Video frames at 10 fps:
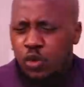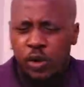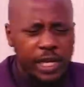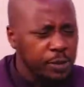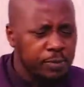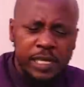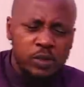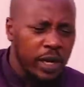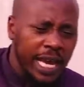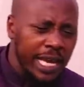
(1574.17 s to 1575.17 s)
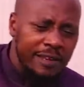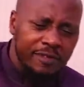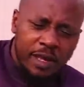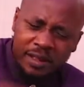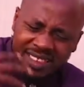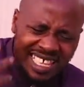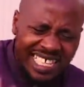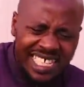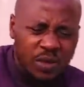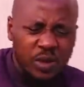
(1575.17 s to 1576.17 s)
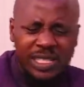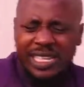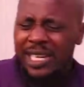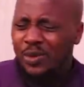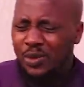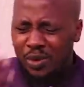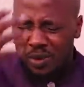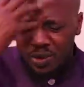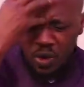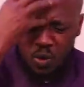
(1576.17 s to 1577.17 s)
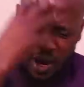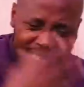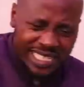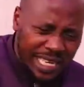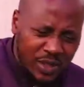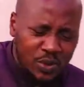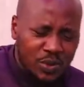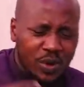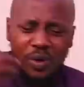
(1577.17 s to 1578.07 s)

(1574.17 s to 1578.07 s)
You can spend your life thinking, what did I do wrong? Where did I do